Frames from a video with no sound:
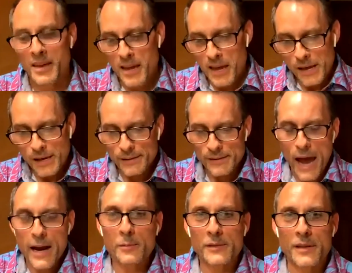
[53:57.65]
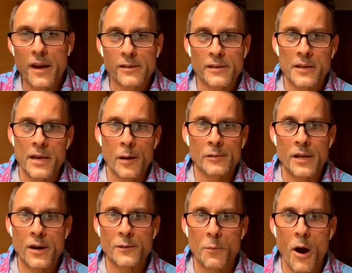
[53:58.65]
He sat upstairs at the
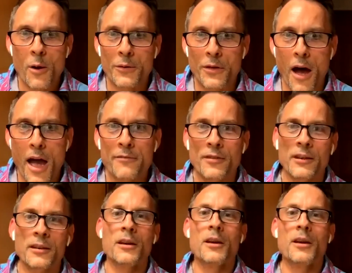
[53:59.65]
upstairs bar with Ivan